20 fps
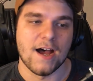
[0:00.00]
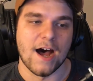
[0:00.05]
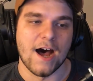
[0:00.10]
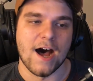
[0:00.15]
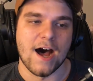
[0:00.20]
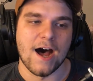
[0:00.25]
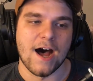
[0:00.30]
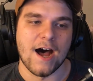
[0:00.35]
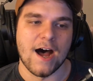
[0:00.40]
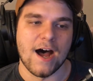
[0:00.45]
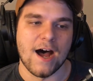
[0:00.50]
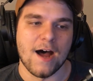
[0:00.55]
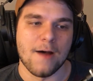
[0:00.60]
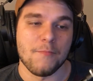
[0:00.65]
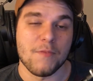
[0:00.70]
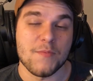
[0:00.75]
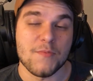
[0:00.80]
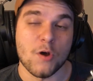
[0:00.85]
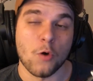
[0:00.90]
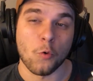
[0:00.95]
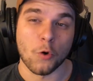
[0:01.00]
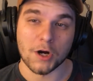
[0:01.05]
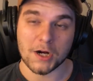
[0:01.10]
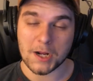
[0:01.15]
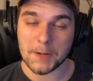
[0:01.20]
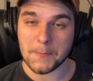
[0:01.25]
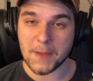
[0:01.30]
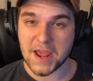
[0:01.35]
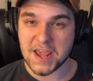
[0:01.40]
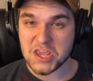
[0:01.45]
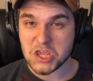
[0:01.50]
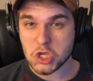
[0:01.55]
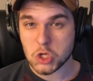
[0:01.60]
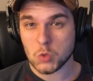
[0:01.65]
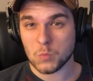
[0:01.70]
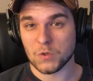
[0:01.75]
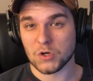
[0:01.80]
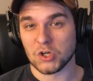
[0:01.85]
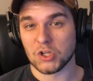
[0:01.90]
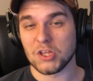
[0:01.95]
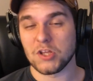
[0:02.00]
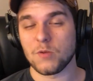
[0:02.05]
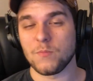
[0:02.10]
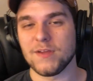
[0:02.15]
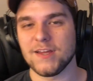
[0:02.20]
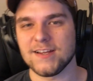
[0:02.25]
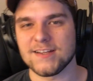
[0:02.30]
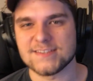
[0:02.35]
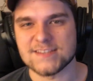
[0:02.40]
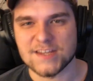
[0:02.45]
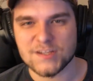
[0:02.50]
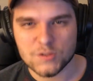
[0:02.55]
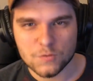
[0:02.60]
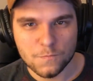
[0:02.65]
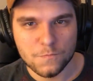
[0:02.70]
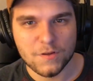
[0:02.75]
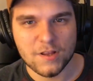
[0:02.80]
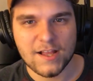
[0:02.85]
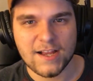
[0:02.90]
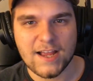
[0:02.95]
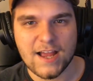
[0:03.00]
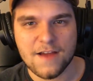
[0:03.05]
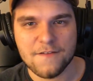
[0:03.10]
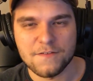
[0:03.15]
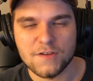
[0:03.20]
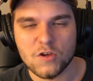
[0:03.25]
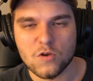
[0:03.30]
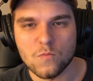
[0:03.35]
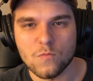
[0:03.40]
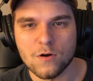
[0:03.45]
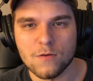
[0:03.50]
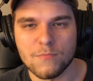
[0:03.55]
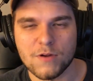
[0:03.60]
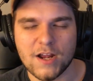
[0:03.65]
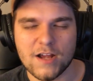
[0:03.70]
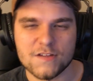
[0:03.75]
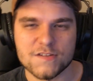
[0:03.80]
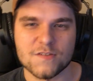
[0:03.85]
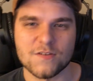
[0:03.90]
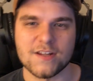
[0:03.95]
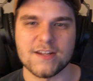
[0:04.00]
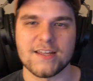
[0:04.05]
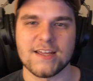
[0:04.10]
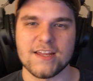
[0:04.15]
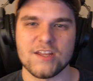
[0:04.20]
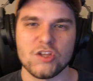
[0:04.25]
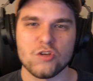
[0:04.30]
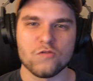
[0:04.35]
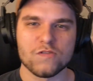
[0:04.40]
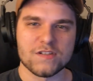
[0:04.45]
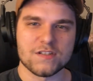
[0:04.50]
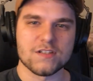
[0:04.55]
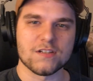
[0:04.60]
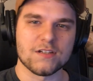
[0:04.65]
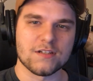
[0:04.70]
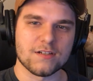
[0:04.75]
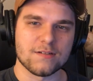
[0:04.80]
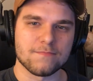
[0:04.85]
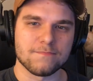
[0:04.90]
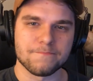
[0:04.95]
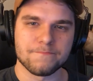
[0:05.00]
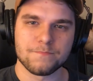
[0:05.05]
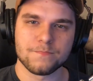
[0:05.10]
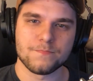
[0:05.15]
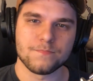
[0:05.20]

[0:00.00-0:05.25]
Maybe I'll work on my humor a little bit, because I do feel like I have humor, but I also need to get used to